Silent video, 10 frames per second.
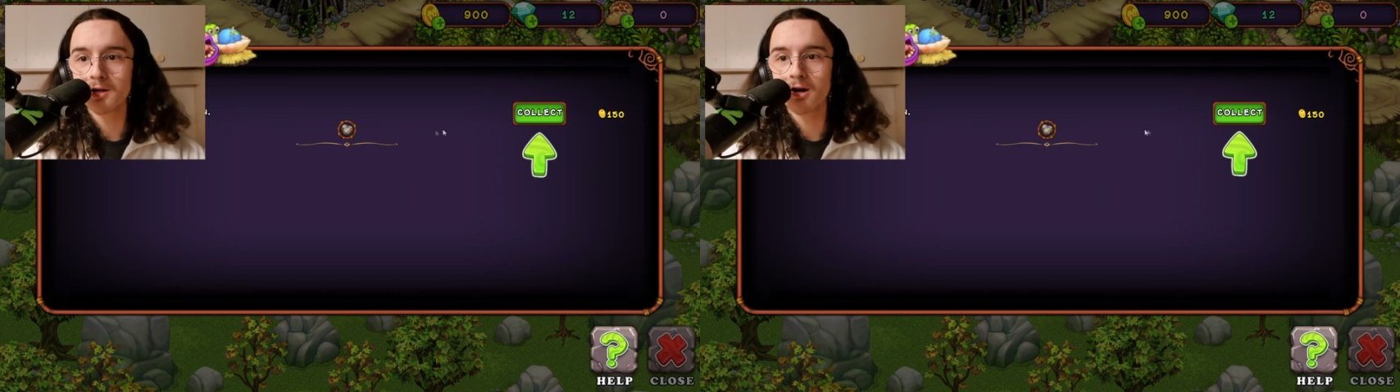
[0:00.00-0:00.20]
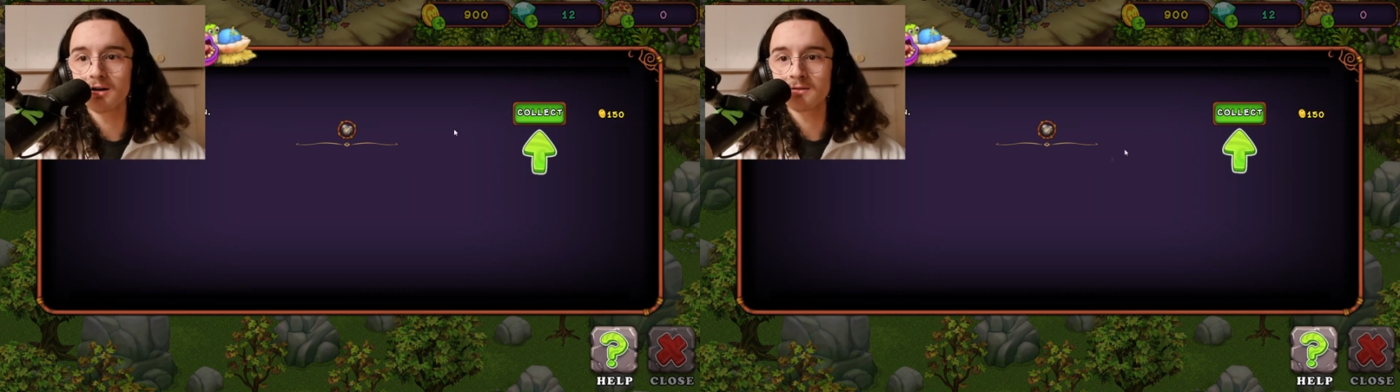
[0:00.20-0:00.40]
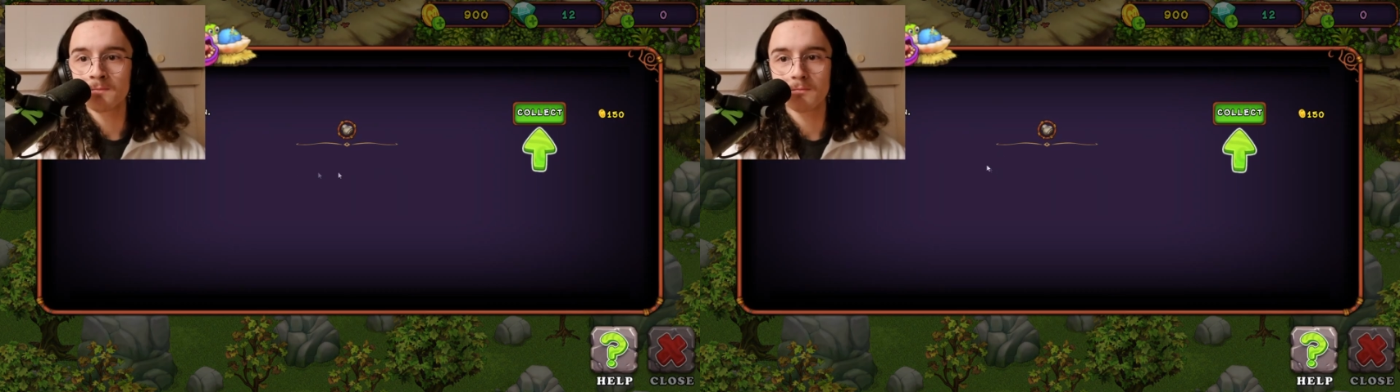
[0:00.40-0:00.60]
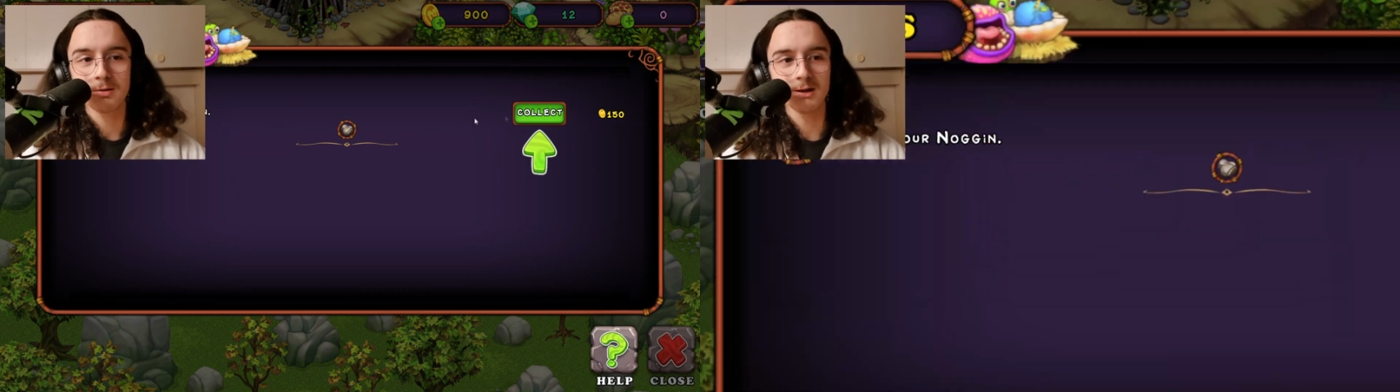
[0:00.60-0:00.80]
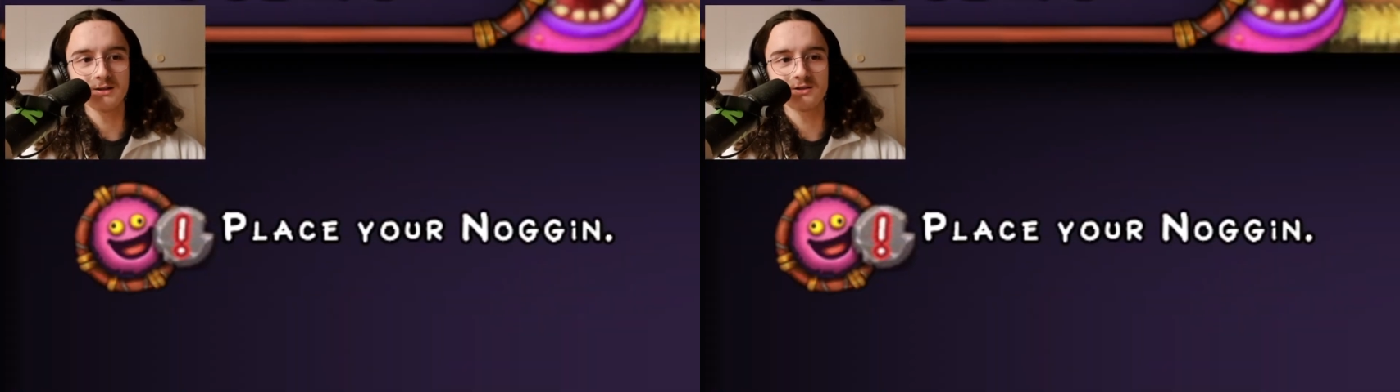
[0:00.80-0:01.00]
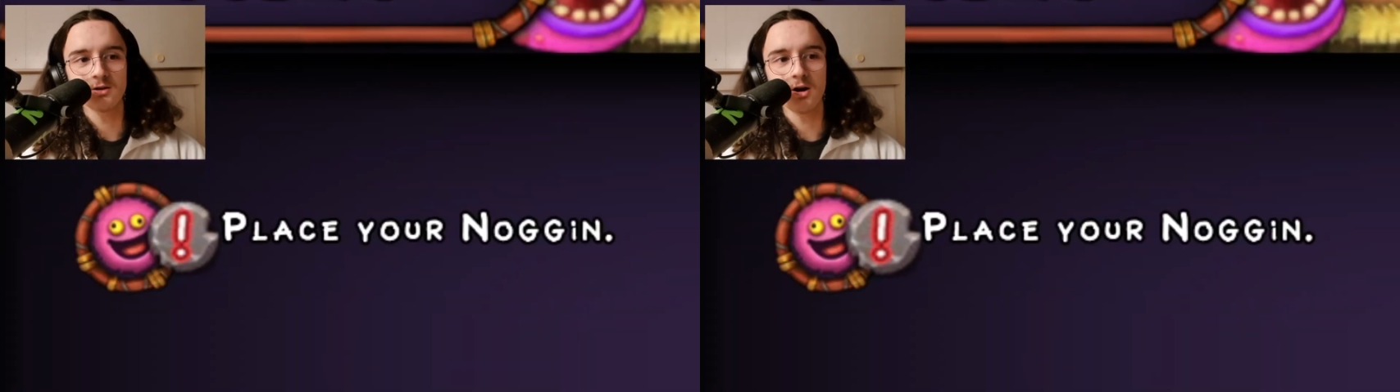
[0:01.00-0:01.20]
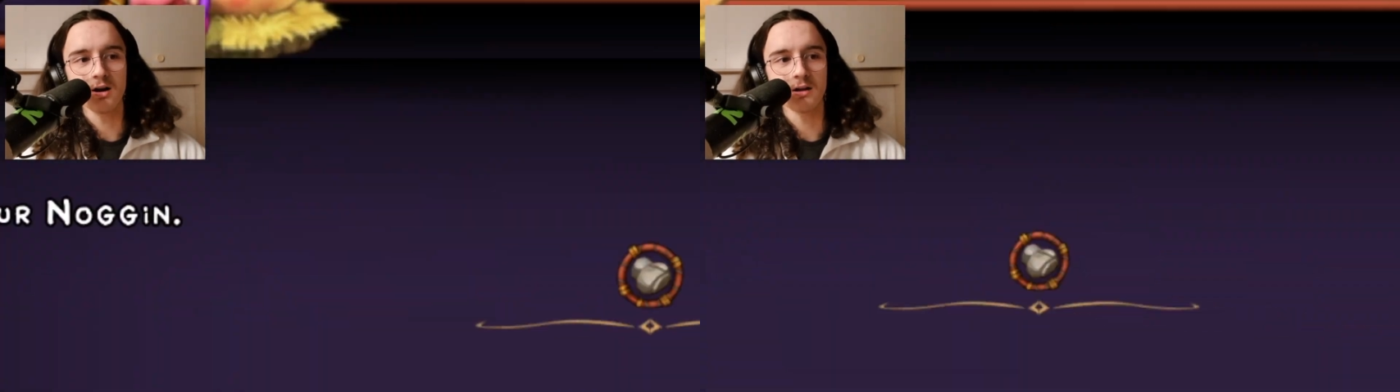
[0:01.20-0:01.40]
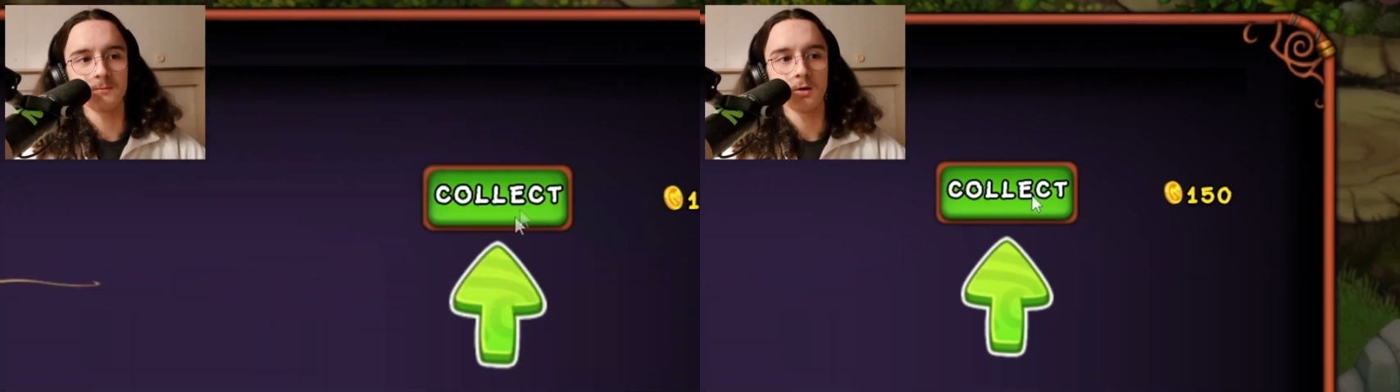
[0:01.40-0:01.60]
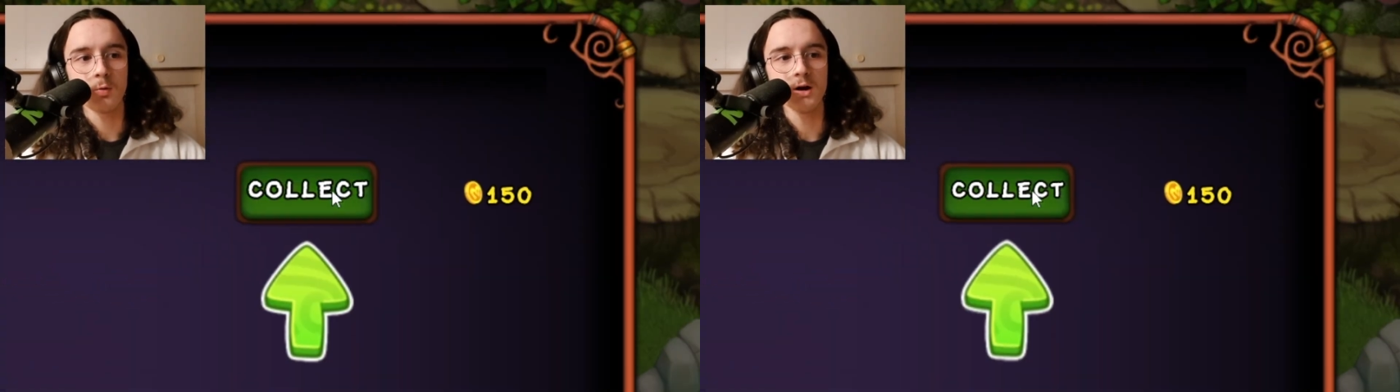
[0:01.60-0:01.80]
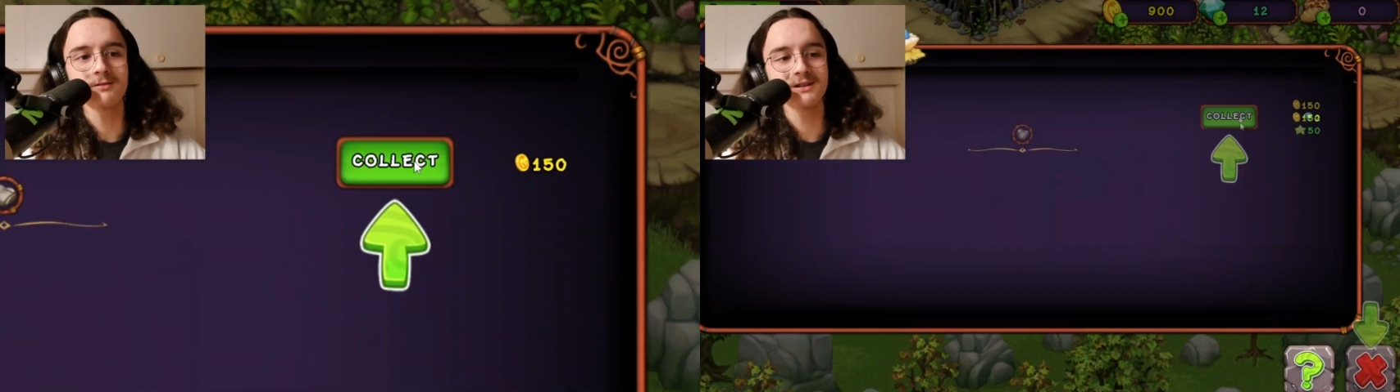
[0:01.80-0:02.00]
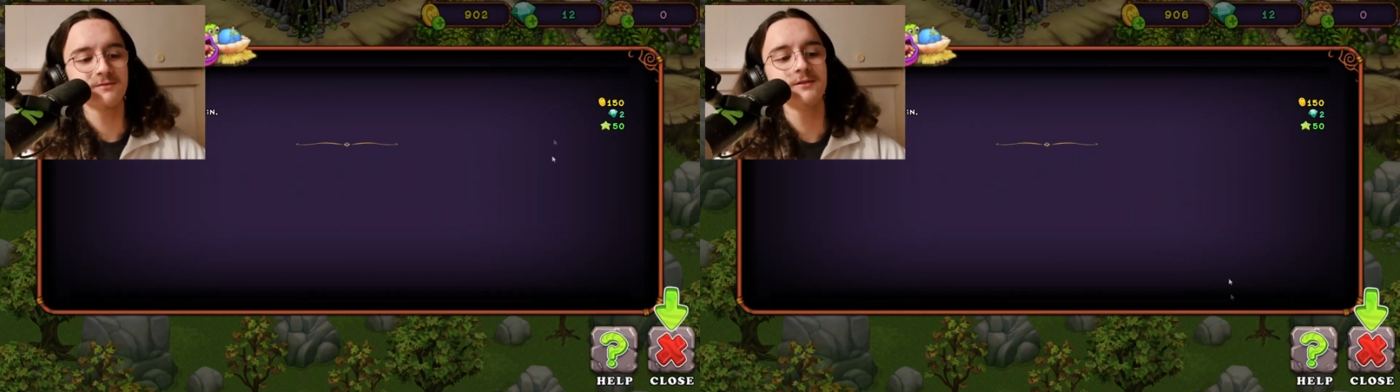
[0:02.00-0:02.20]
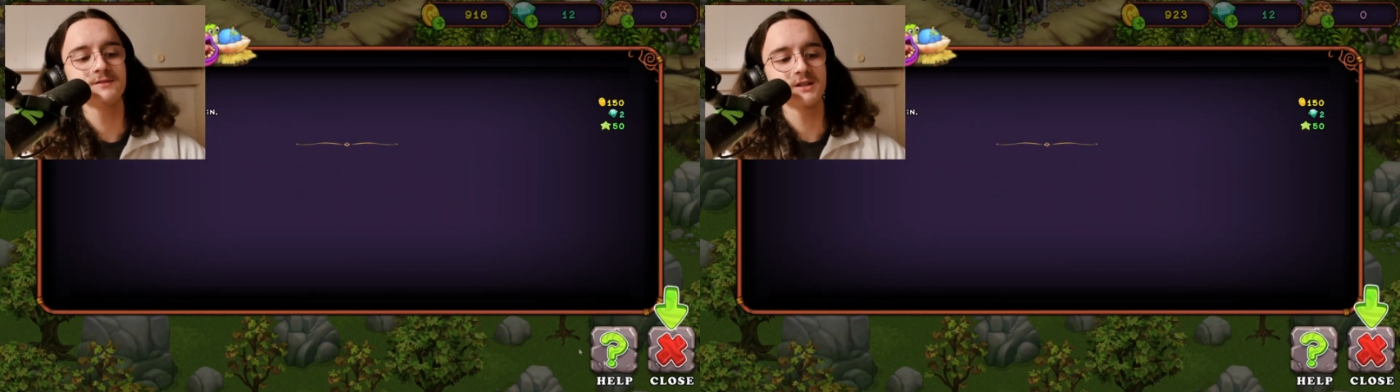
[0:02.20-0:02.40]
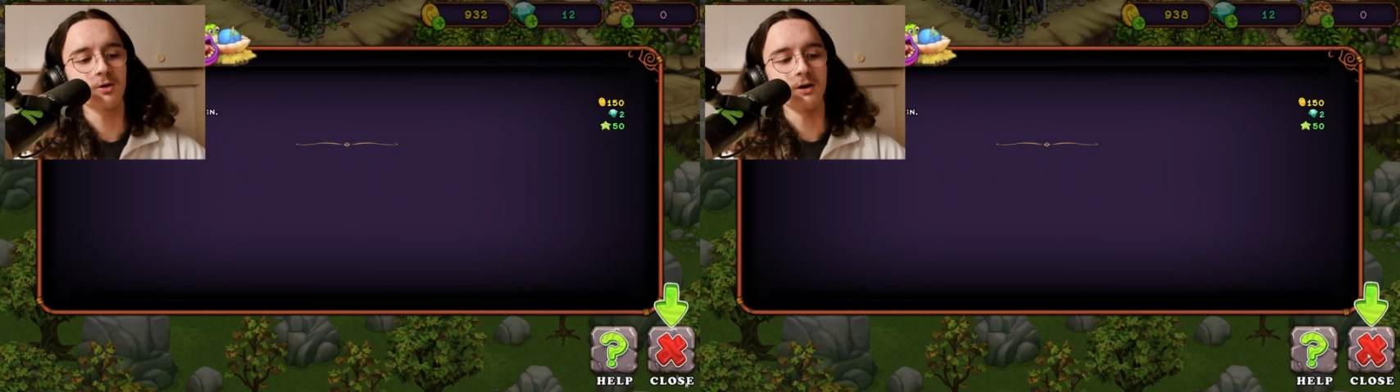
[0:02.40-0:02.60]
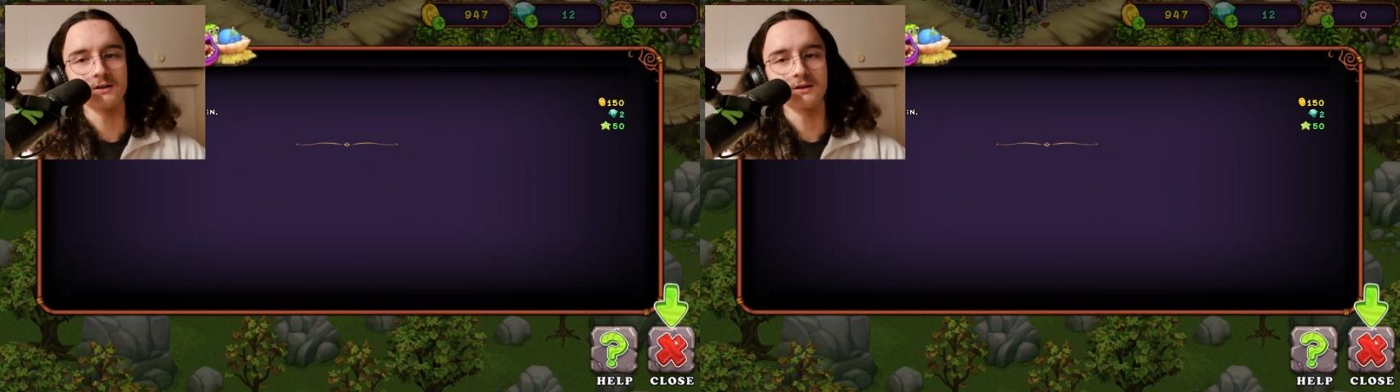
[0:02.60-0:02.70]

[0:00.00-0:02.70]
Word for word: what we got? Place your noggin, 150